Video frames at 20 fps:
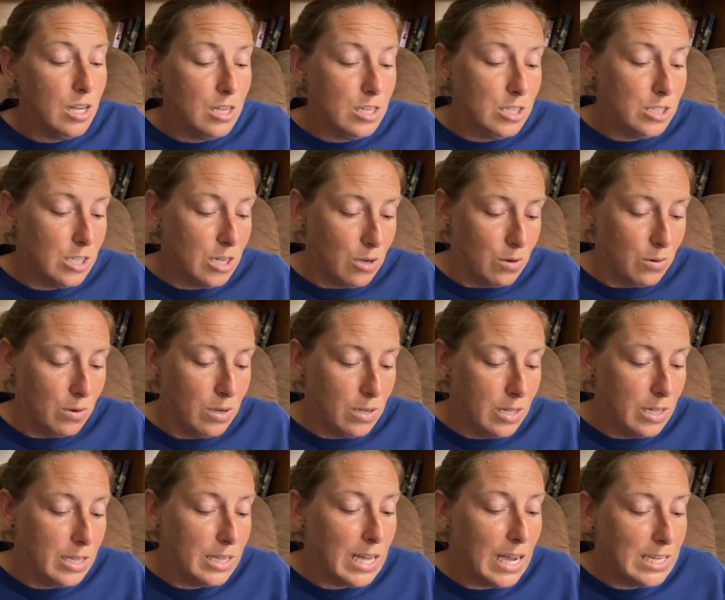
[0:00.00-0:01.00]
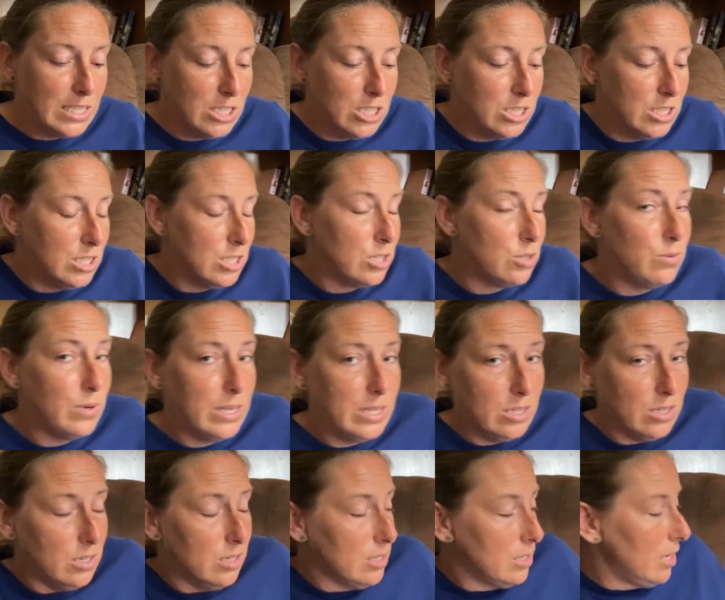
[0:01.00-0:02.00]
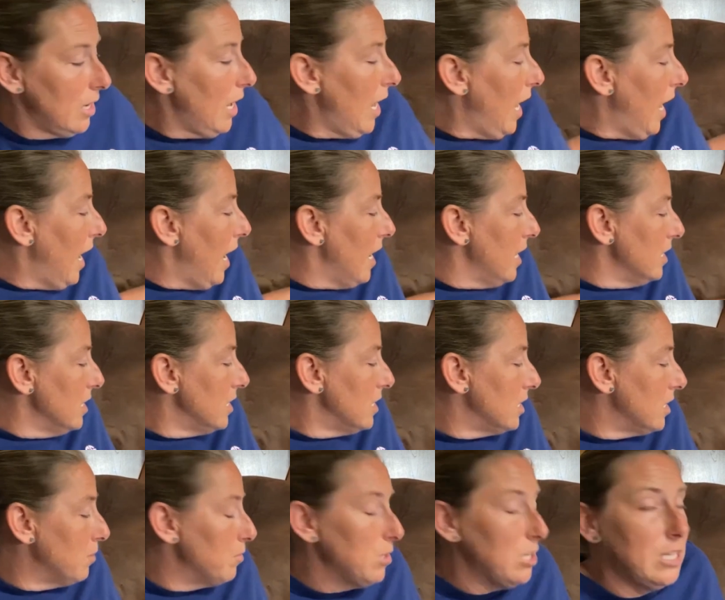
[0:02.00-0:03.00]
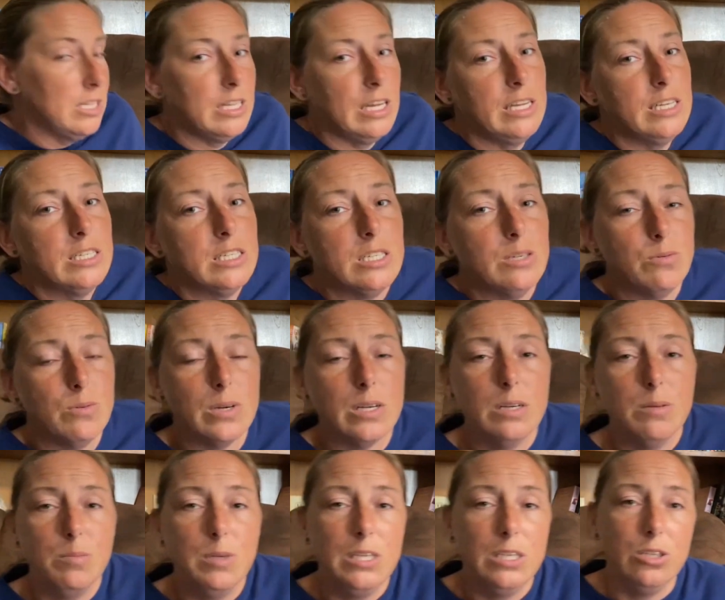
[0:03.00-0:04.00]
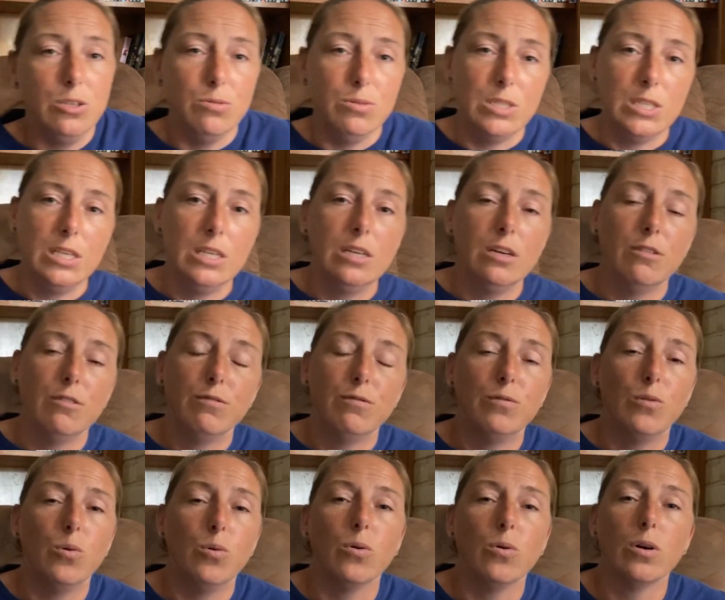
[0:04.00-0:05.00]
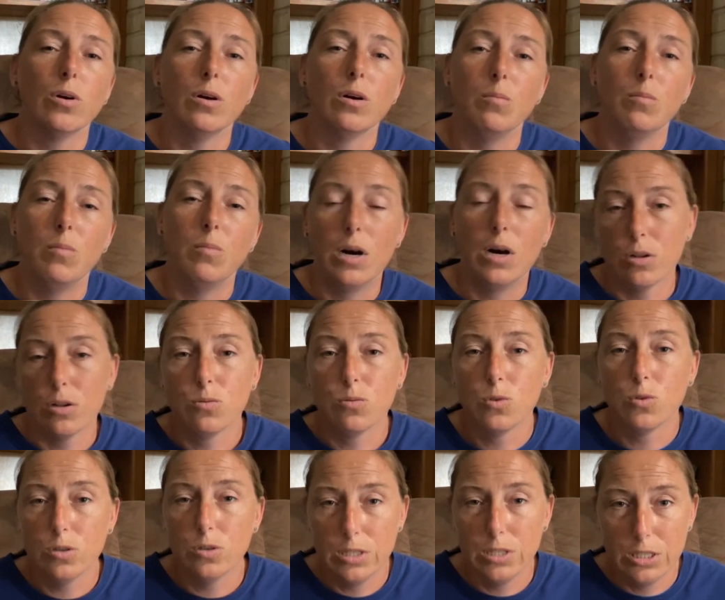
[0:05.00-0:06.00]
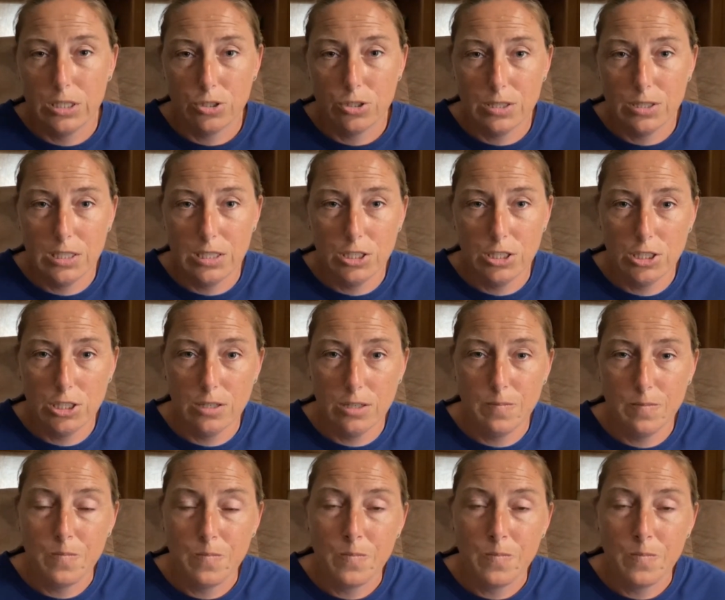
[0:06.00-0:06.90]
So that's just a quick look at some of the things that we're going to be using for modern world history this year.